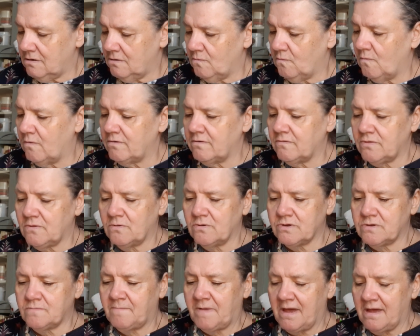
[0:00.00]
one of
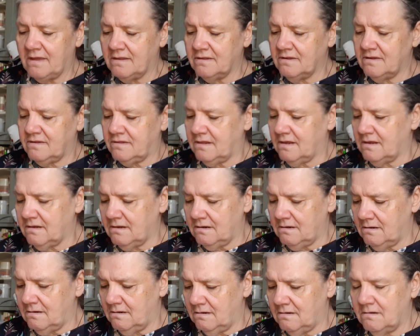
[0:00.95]
those pens that
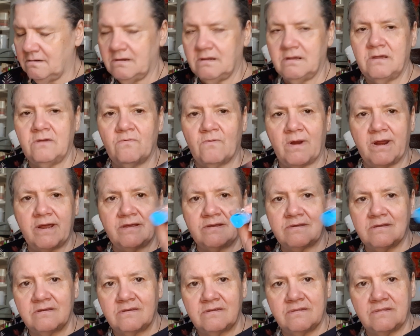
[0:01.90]

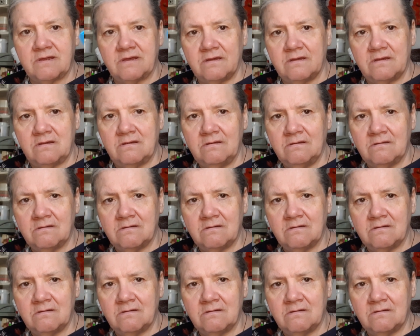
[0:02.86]
erases the